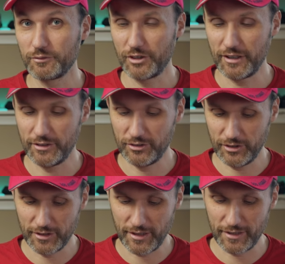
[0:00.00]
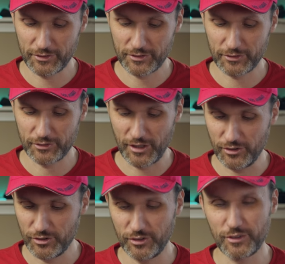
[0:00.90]
JTZ guys,
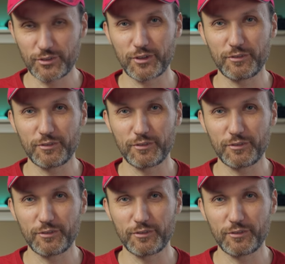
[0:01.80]
engineers